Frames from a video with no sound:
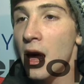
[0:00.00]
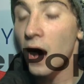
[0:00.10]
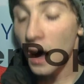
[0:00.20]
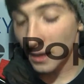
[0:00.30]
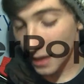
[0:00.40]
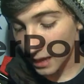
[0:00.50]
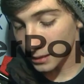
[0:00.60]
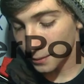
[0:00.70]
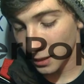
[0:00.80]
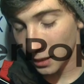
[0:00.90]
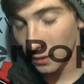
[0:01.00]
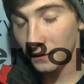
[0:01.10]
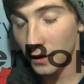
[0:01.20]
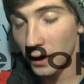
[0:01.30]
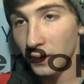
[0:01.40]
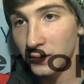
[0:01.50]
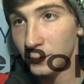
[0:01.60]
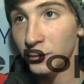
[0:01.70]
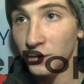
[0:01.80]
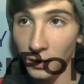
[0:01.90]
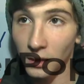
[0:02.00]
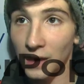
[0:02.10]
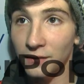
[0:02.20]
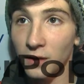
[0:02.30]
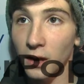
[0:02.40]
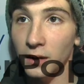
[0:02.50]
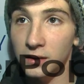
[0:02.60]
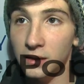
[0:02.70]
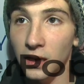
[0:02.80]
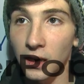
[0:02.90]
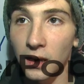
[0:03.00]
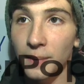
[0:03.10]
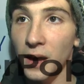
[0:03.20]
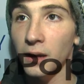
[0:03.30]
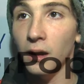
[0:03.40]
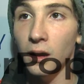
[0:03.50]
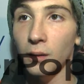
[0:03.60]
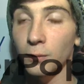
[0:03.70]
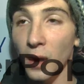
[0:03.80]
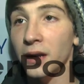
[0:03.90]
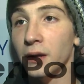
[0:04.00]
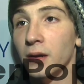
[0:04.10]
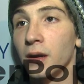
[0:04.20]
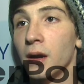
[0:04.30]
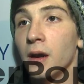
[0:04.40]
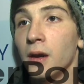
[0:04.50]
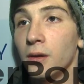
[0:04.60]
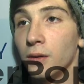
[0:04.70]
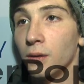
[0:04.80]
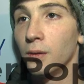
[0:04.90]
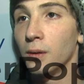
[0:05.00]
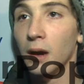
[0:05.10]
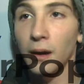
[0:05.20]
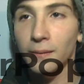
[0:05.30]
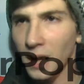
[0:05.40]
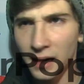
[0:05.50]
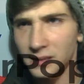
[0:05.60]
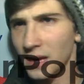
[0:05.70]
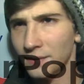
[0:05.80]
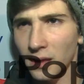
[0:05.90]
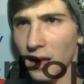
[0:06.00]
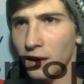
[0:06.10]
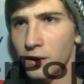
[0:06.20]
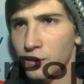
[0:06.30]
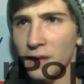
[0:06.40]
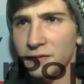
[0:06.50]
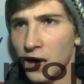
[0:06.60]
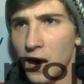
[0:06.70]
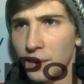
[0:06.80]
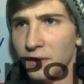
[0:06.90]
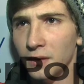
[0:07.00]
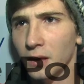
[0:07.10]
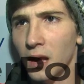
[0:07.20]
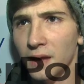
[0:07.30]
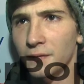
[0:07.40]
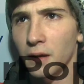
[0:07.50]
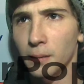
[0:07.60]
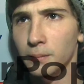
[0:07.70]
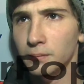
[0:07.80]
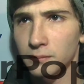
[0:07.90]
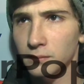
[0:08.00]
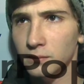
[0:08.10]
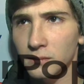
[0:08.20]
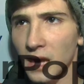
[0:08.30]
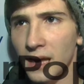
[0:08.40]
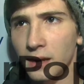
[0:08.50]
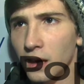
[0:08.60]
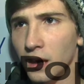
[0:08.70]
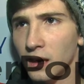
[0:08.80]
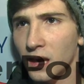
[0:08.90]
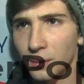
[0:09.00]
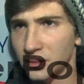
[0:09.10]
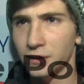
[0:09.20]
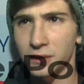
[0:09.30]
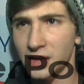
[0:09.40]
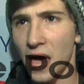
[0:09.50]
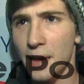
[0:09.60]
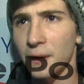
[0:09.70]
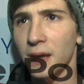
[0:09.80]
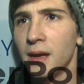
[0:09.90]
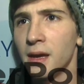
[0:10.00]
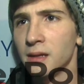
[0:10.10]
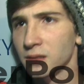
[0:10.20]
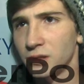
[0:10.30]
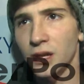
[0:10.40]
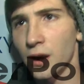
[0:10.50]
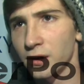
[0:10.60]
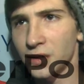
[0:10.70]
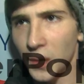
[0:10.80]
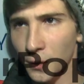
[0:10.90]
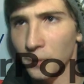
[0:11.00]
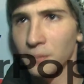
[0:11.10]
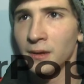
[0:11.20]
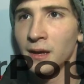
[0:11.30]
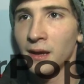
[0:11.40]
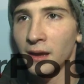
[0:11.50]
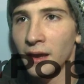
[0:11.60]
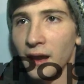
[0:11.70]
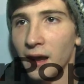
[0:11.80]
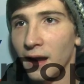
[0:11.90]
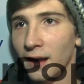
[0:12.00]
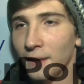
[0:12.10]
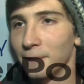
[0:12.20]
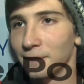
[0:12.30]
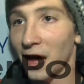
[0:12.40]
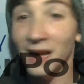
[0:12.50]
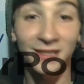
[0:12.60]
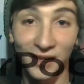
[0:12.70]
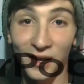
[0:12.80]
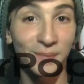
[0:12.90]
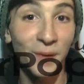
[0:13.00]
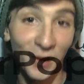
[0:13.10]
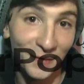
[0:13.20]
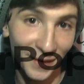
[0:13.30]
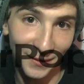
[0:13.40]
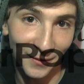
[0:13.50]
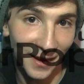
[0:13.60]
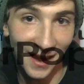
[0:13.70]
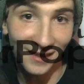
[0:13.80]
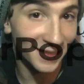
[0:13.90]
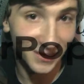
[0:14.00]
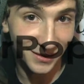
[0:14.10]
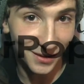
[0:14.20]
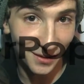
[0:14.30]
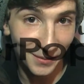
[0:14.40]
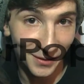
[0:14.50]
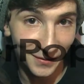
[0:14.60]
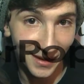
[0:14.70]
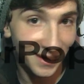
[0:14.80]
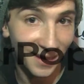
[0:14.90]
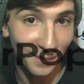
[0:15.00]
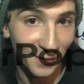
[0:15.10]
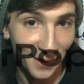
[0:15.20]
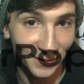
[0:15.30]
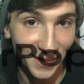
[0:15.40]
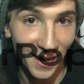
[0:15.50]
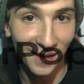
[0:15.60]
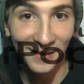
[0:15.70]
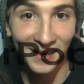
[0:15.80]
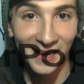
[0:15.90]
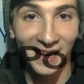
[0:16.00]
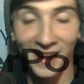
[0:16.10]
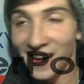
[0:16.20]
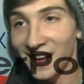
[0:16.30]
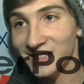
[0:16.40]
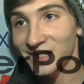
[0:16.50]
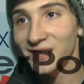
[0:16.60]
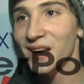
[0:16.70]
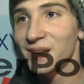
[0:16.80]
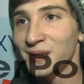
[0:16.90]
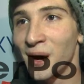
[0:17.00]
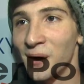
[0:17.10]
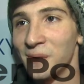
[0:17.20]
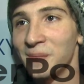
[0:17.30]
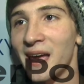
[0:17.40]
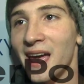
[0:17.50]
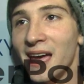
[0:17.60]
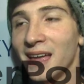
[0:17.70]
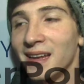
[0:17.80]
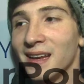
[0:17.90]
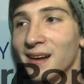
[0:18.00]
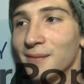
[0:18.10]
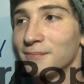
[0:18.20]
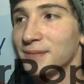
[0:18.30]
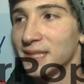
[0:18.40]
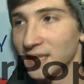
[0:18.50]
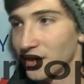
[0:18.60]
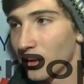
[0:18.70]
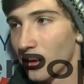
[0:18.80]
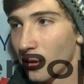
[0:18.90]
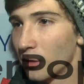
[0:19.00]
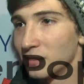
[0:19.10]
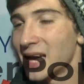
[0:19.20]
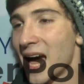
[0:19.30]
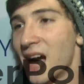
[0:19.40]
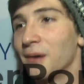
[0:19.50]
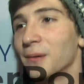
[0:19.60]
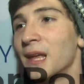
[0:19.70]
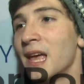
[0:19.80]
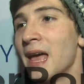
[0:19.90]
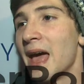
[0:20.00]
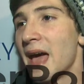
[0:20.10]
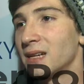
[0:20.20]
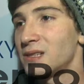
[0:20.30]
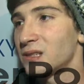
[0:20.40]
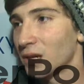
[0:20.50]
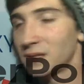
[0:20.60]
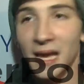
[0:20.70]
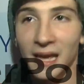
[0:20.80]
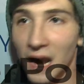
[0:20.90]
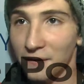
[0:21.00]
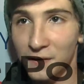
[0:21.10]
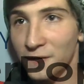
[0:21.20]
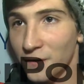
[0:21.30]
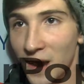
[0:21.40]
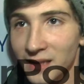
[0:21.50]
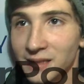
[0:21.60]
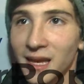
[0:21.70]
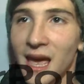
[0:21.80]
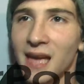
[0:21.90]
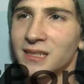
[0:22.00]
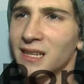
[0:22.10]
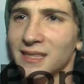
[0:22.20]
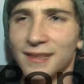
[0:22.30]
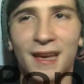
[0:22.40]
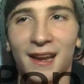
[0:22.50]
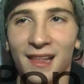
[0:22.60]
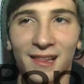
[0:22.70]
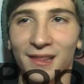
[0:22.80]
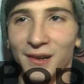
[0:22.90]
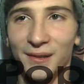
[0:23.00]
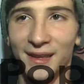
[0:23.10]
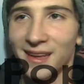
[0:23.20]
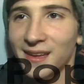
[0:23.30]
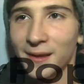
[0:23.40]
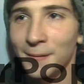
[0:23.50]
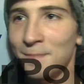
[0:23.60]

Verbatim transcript: Uh, yes, I'm here with uh, this movie called Lifeguard. It's uh, about a writer who uh, kind of is having like a rough time with her life um, and uh, kind of wants to escape it. So she goes home. Um, I actually know this perfectly right now because I just saw the movie a couple hours ago. Uh, so she goes home and um, she's in her hometown and she starts hanging out with her friends again. She gets kind of like a little like